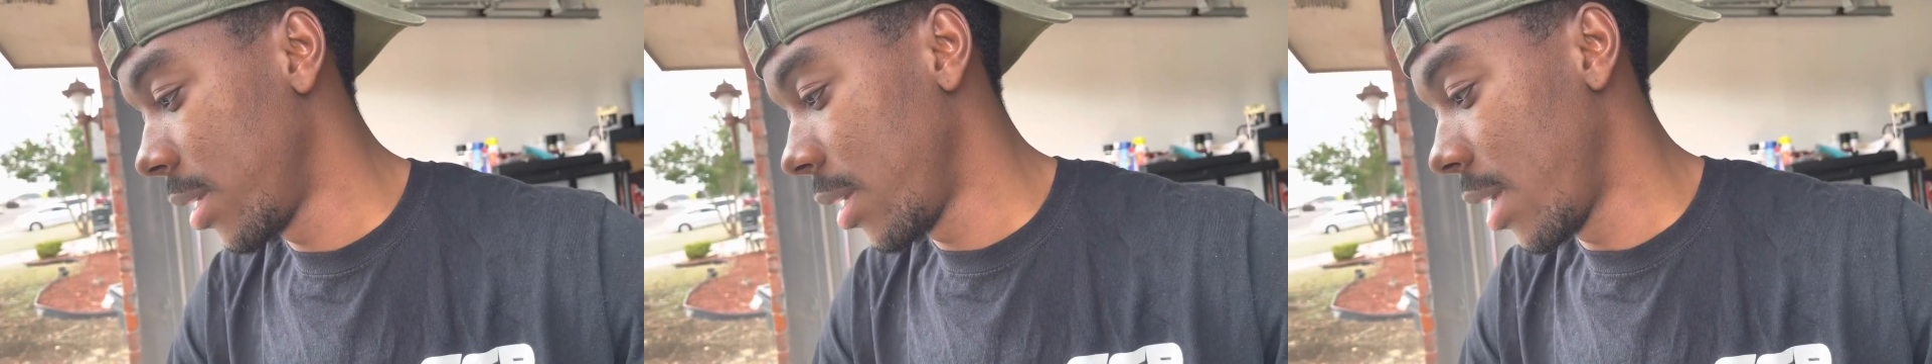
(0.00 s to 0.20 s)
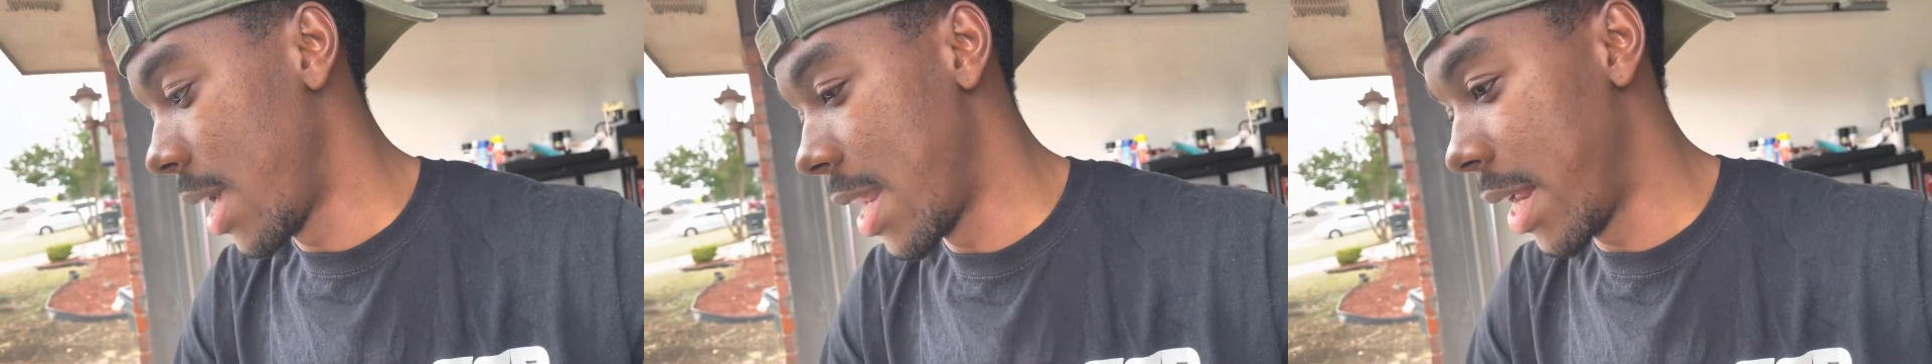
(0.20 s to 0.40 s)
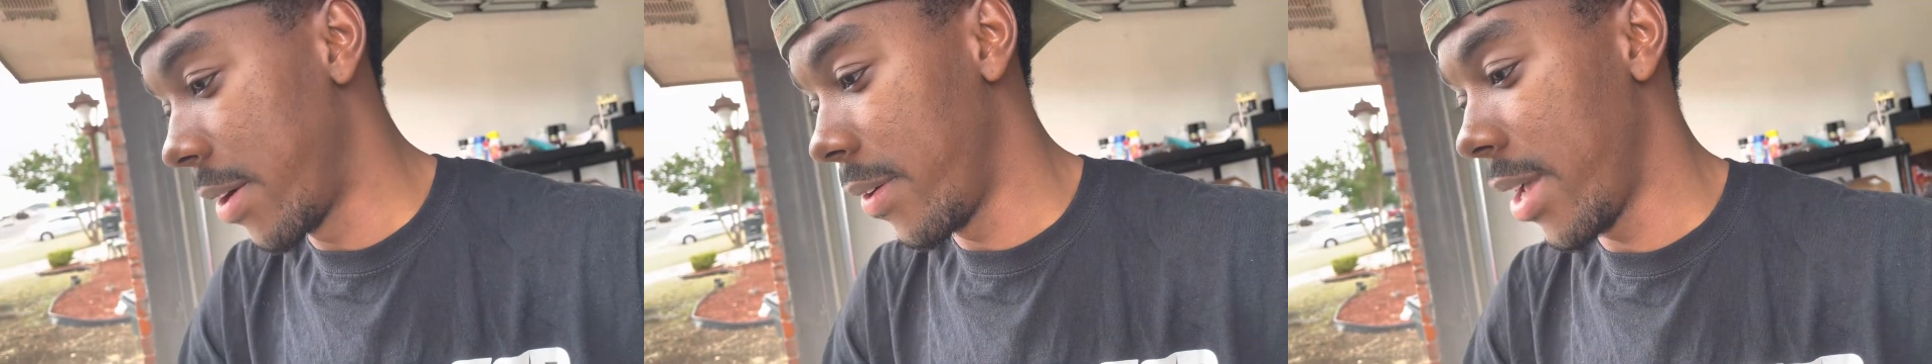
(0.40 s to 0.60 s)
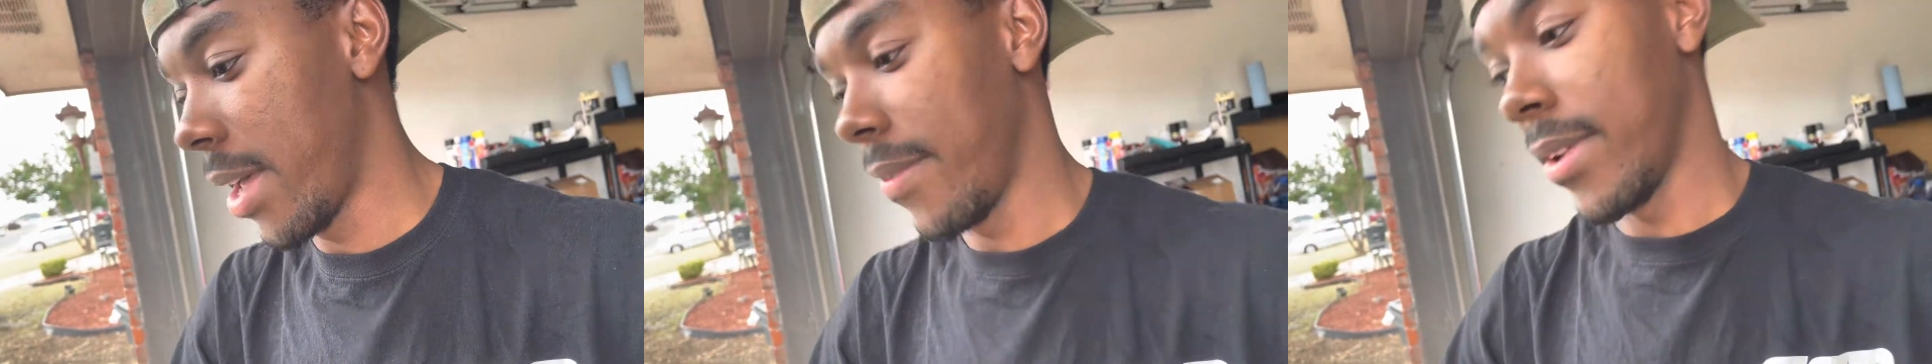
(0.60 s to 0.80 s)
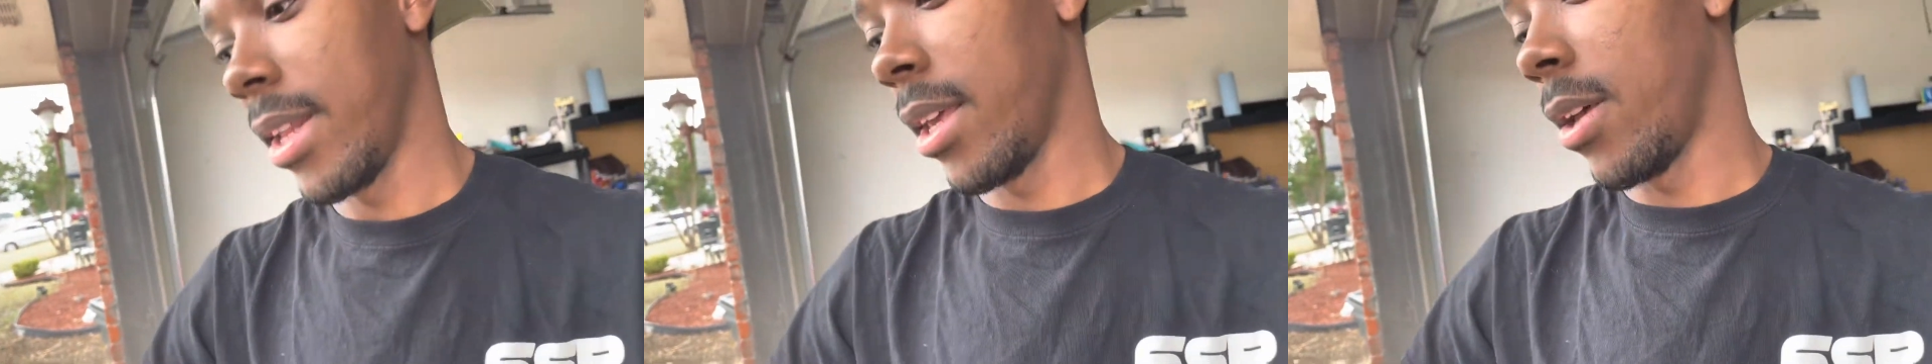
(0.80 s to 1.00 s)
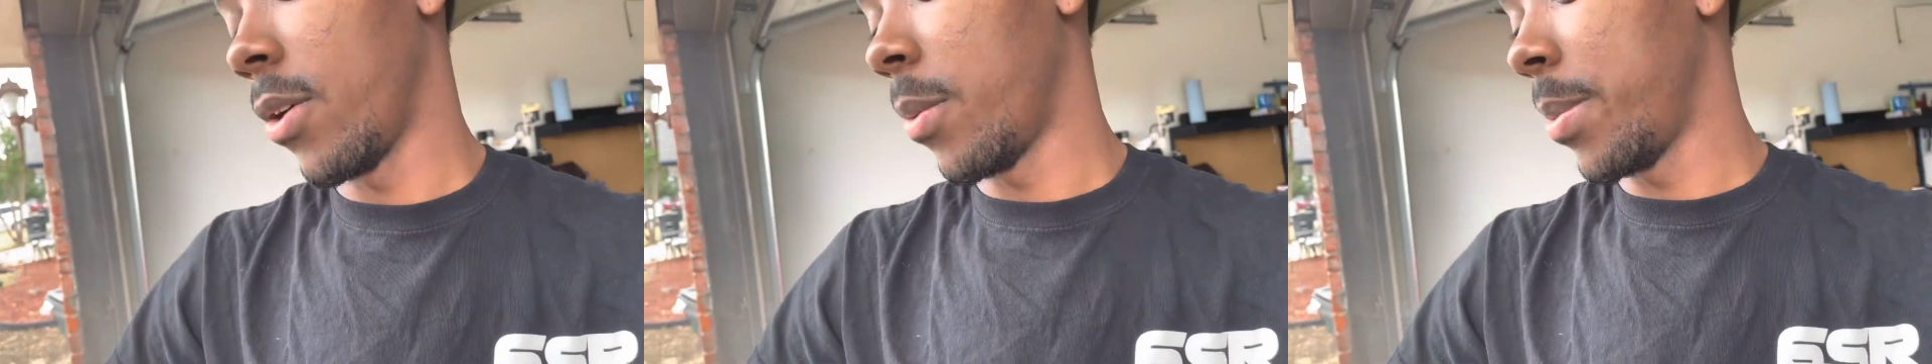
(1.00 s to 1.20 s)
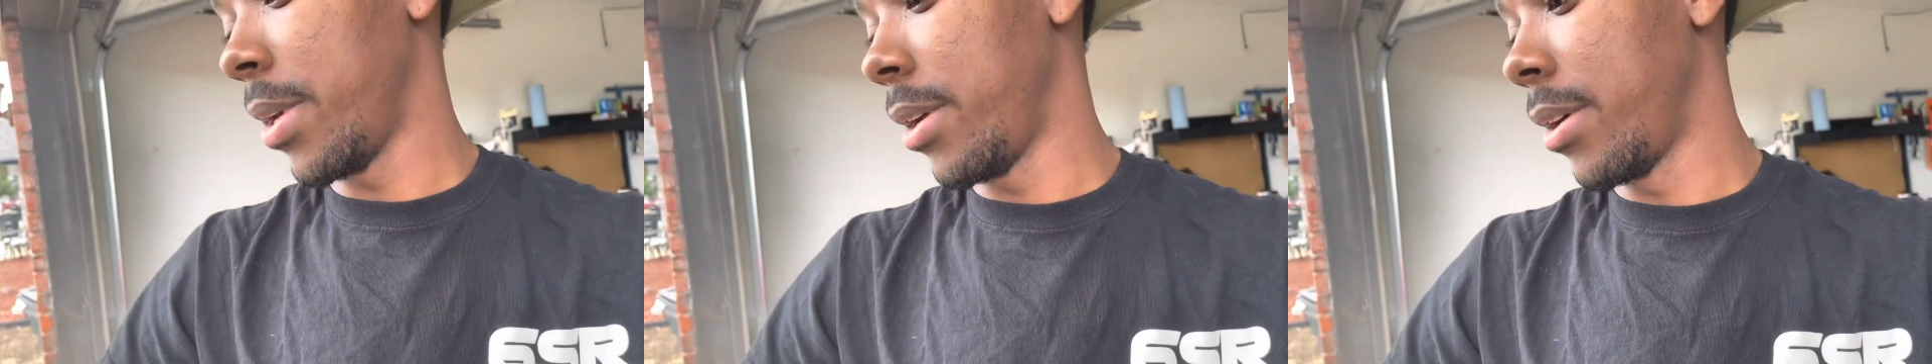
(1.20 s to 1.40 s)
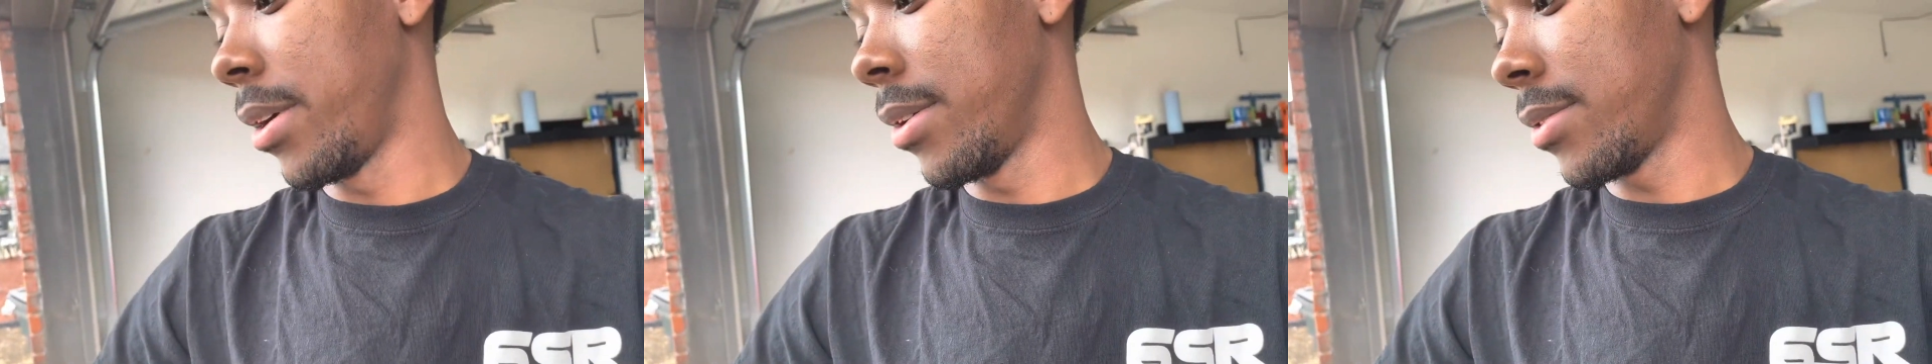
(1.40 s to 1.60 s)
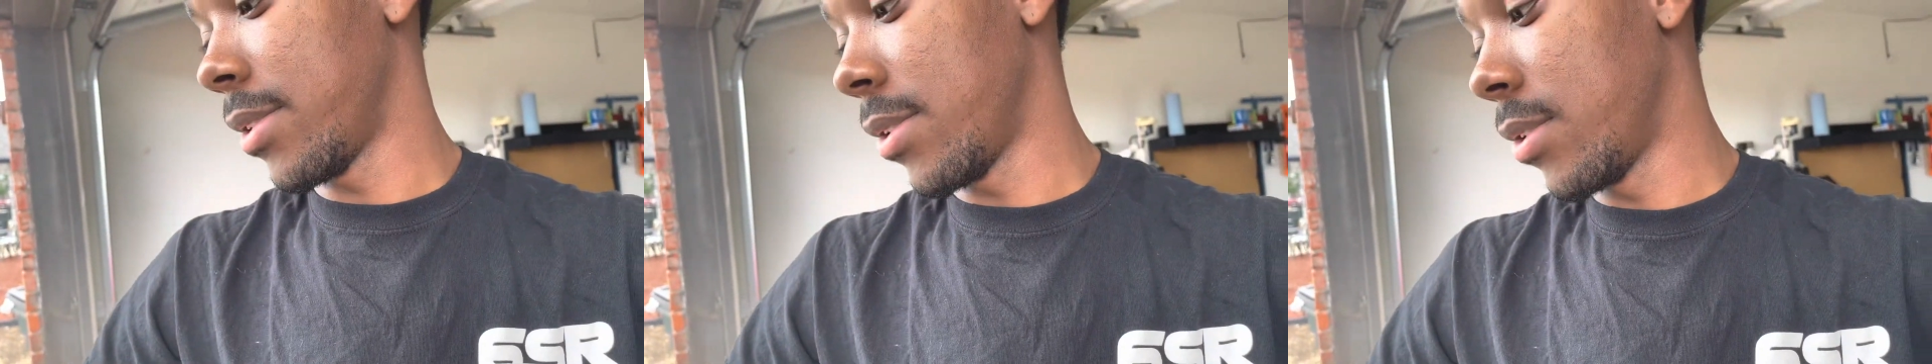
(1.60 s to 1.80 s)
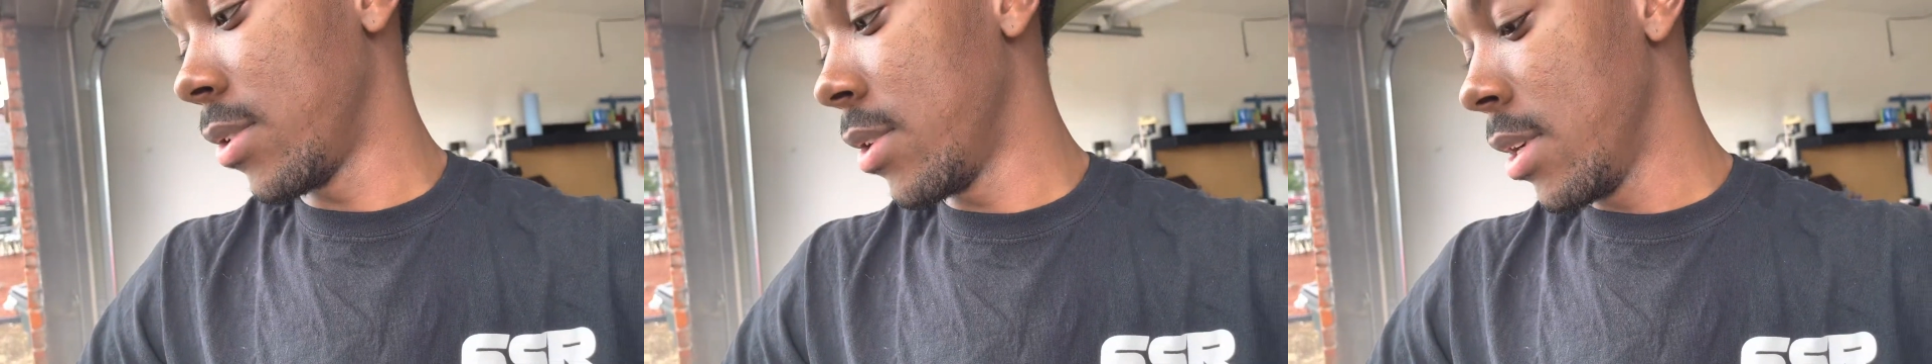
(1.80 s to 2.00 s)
and I don't have any help here. So